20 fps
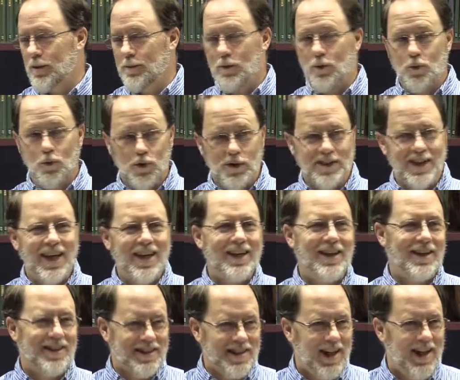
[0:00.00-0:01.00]
emo- we're
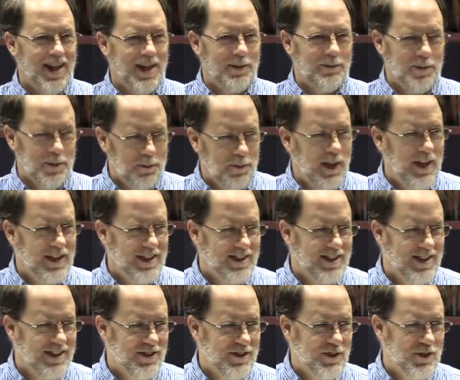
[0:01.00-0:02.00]
taking time to pay
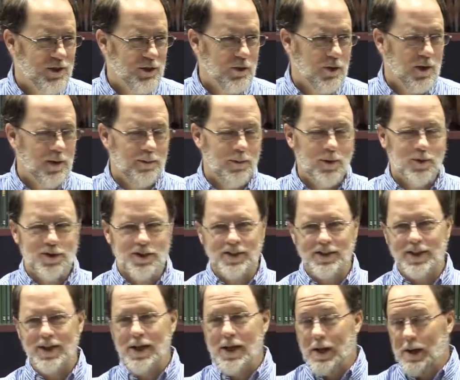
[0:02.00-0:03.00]
attention to our emotions.